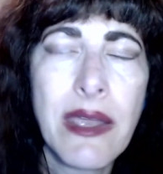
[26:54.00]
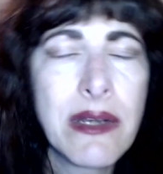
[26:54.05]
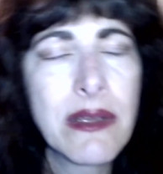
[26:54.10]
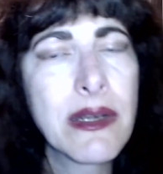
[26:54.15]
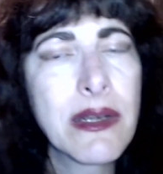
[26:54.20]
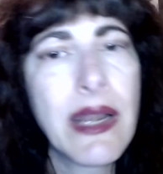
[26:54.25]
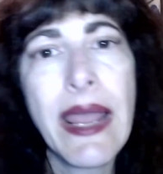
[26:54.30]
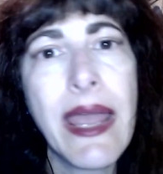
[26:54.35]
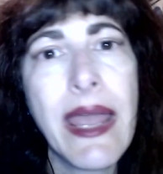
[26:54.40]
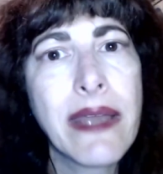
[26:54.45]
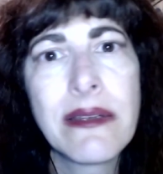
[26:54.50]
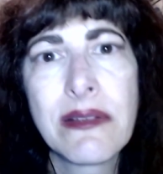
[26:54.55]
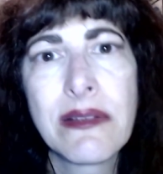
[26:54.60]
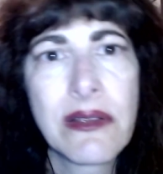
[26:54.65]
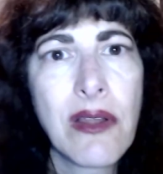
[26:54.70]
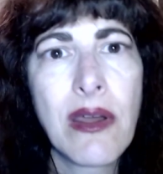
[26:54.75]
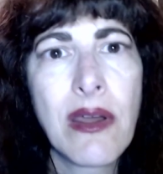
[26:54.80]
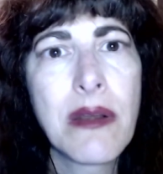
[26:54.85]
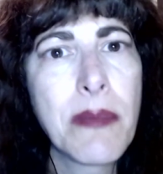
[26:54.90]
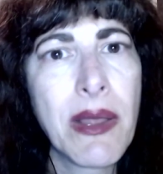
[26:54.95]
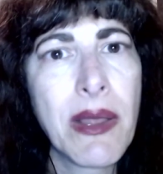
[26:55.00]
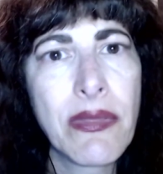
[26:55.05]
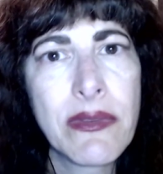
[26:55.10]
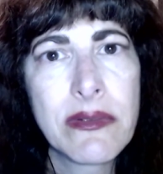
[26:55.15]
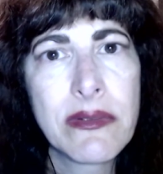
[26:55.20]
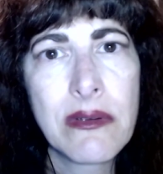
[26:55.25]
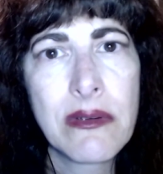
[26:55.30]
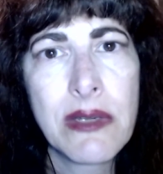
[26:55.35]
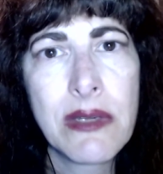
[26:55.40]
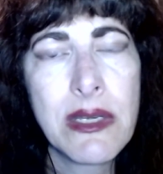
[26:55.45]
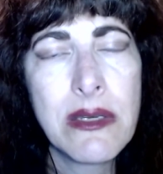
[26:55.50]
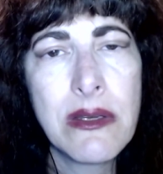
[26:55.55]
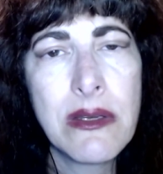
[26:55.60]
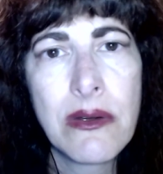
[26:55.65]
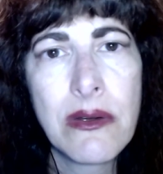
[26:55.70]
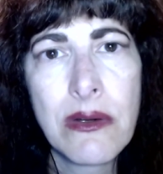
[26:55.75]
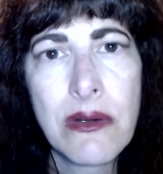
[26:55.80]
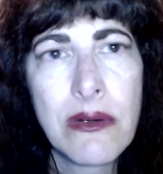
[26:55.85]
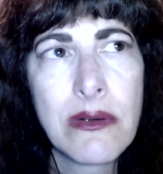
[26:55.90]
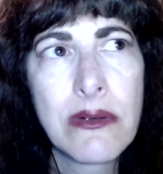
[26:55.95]
hadn't thought about the song in
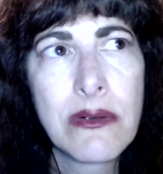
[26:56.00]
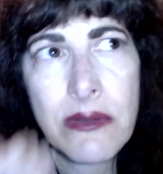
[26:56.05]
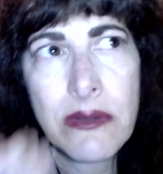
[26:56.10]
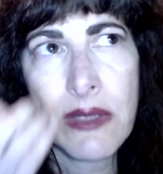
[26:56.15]
years,